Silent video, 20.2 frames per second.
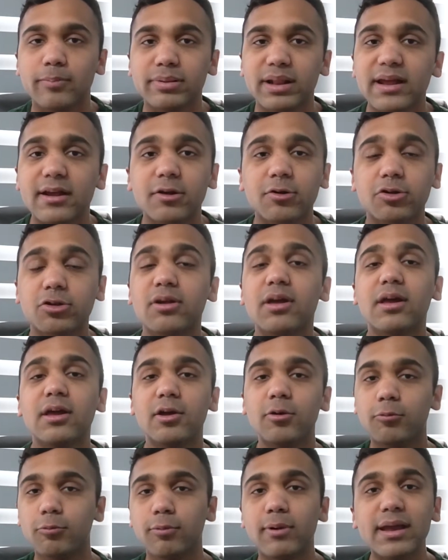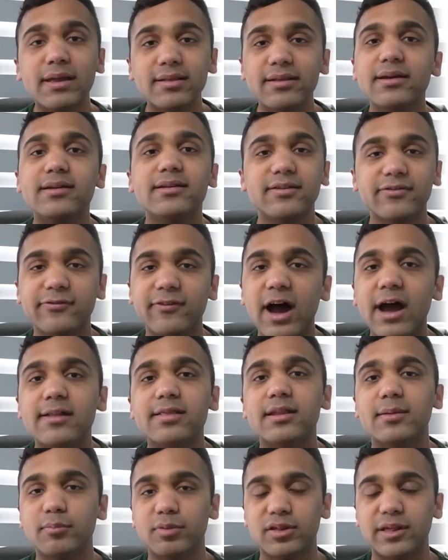players really
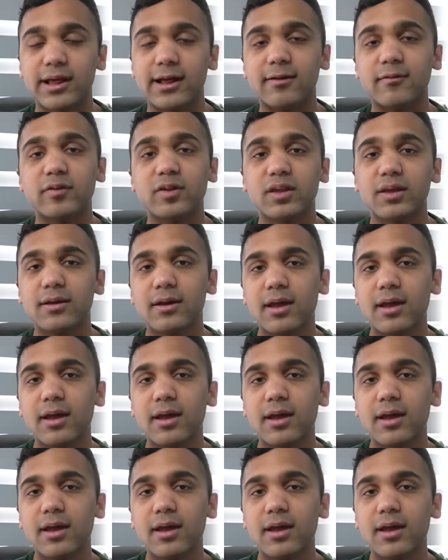define themselves.